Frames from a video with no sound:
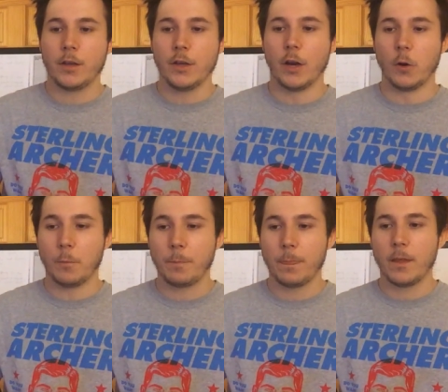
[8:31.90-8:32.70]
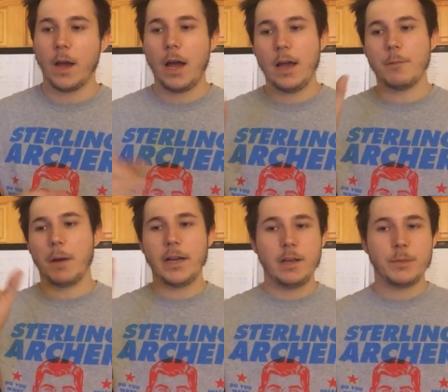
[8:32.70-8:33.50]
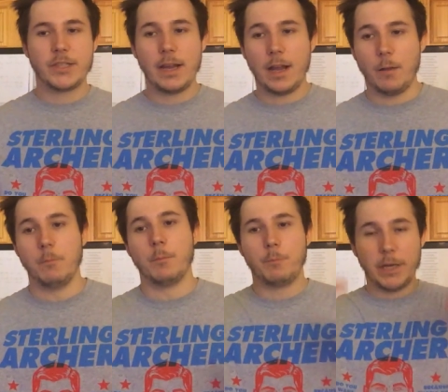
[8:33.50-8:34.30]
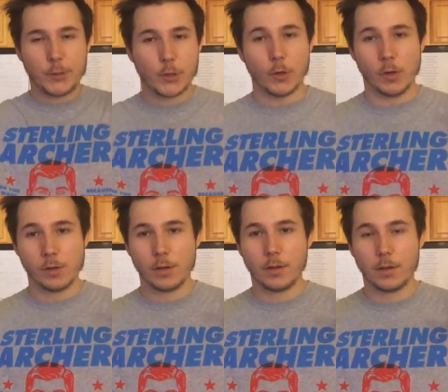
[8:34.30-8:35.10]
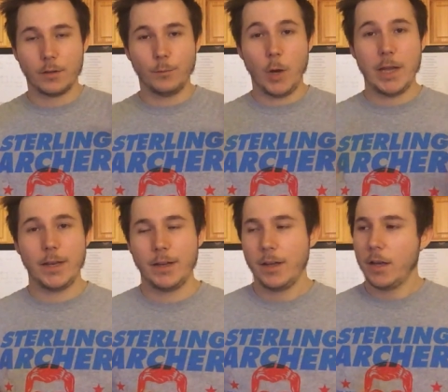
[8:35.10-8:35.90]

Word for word: you know hi my name's sam picture right